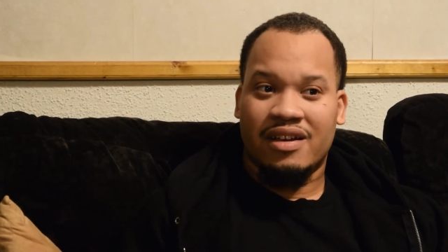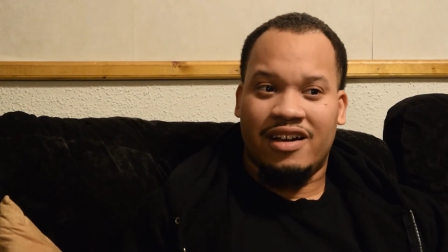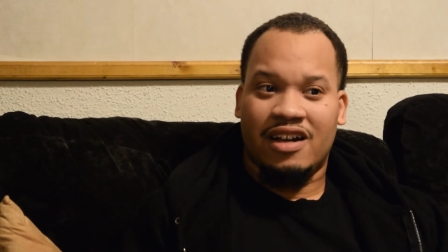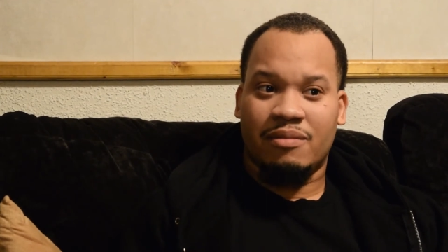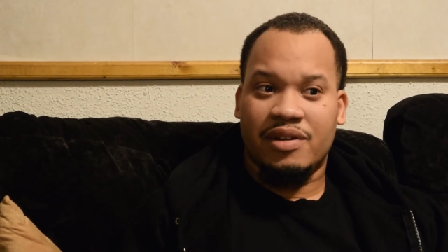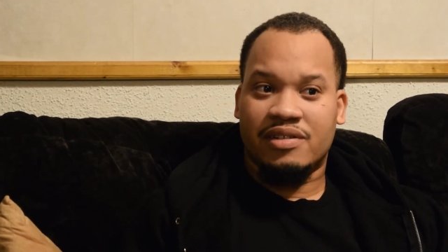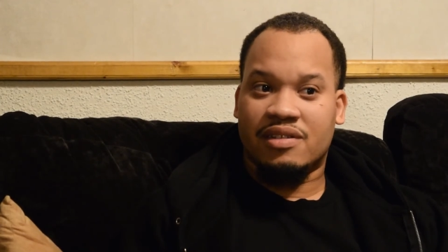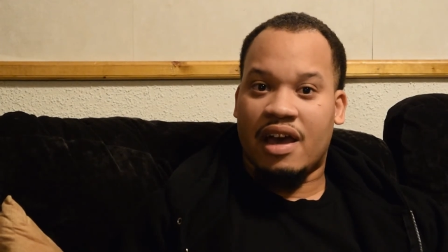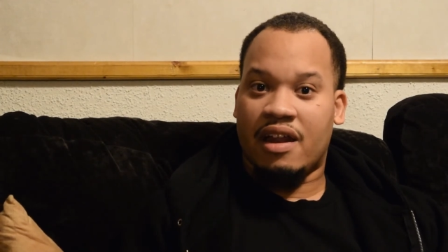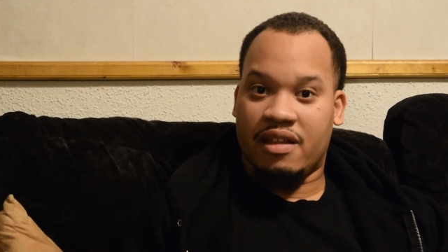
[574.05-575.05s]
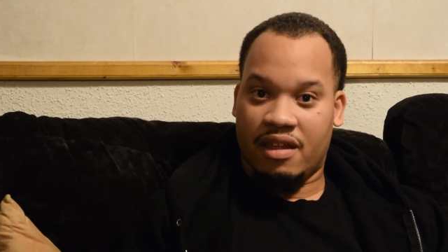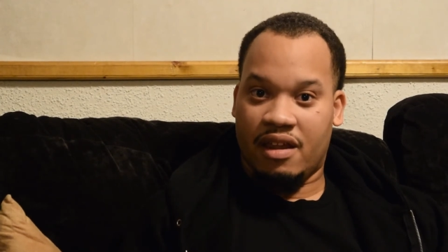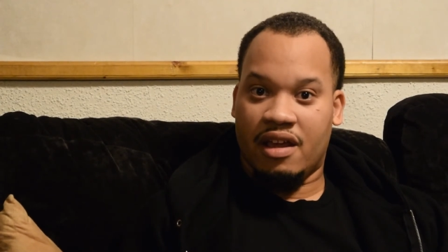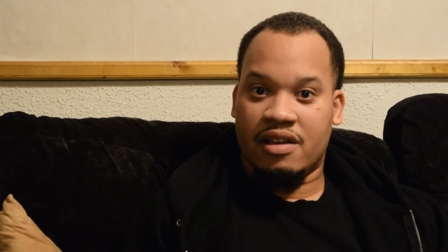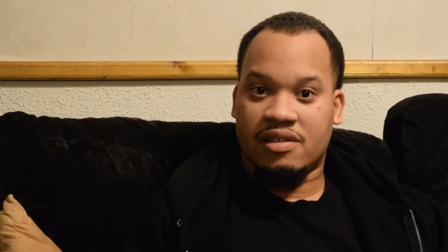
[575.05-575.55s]

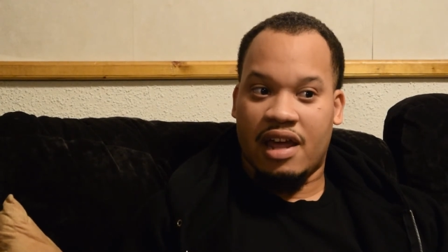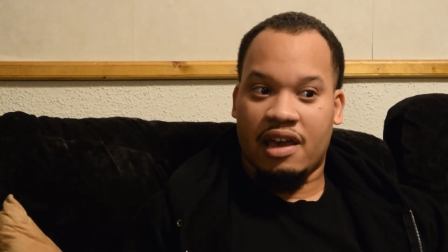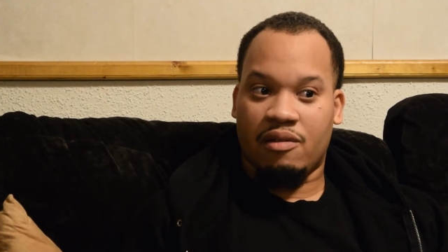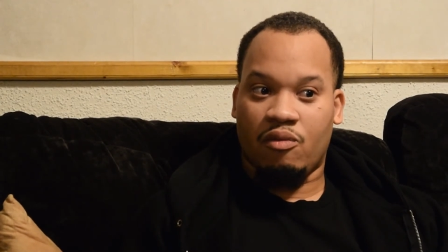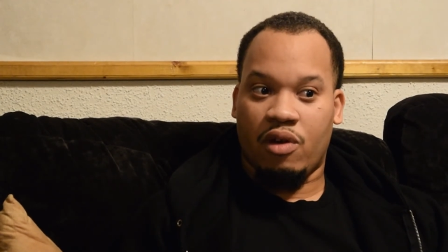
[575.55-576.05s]
it's like